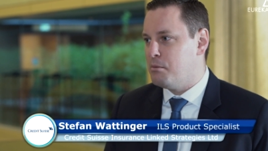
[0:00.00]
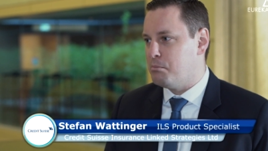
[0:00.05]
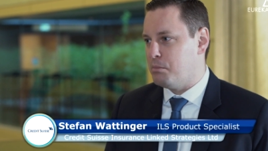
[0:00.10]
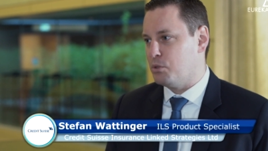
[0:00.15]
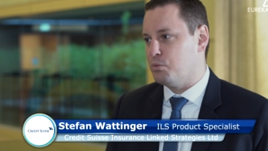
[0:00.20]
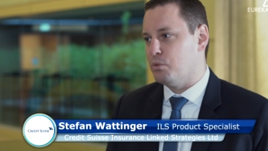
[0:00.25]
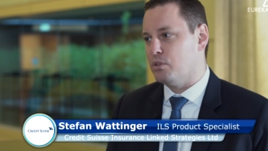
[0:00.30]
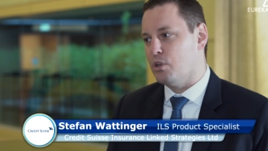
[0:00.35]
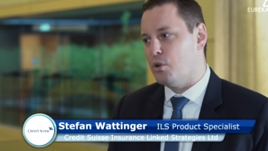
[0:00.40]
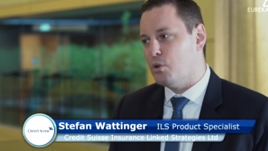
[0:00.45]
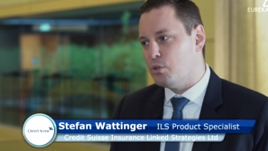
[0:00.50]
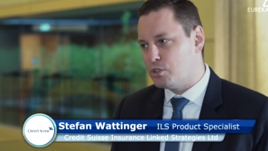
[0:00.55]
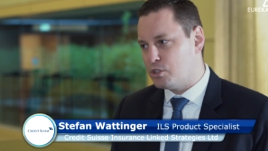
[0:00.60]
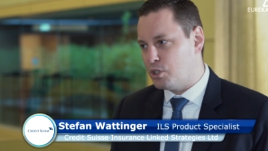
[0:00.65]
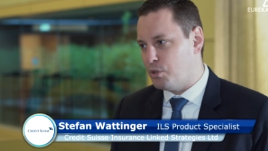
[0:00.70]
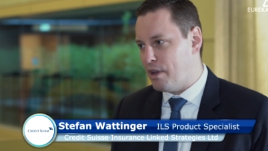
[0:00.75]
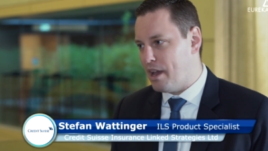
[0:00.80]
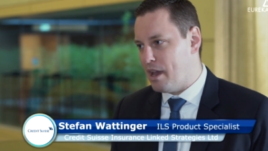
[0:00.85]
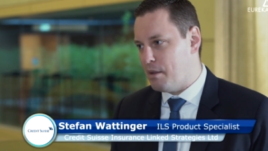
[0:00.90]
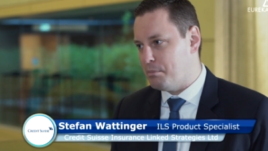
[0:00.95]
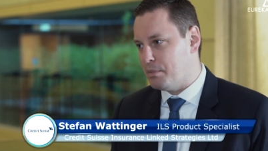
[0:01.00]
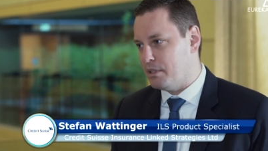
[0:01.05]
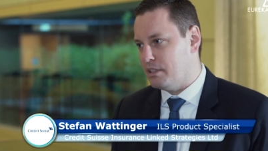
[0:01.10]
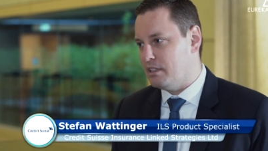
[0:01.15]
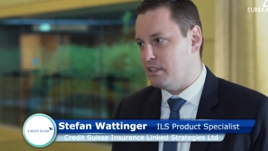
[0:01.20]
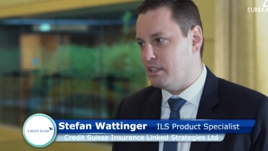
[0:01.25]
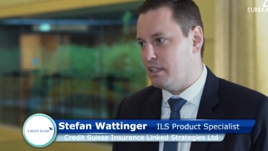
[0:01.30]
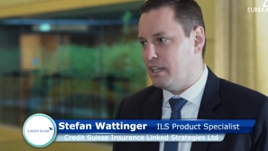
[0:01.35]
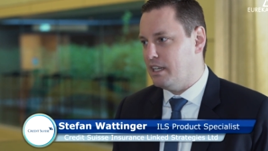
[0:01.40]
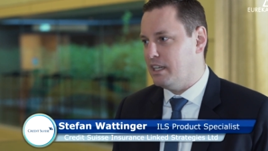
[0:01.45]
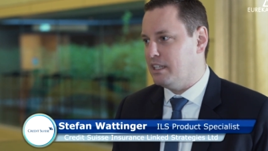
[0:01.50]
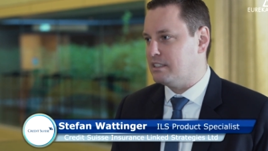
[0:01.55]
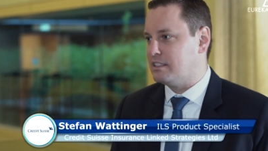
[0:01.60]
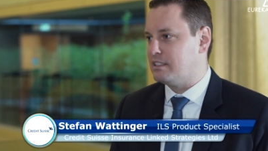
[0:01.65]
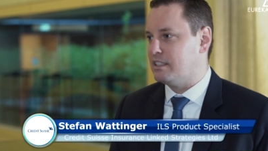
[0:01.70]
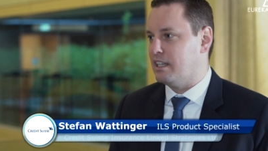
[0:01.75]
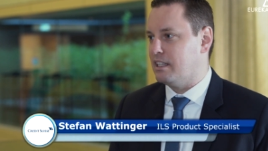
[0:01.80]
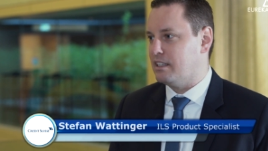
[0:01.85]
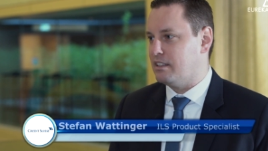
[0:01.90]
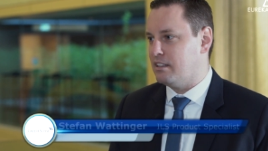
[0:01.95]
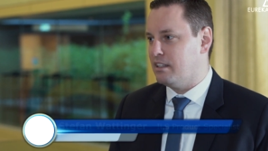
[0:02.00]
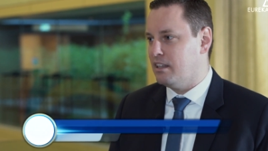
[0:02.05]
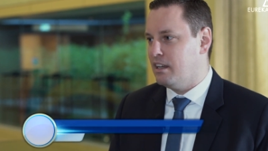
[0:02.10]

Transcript: But what also happened is that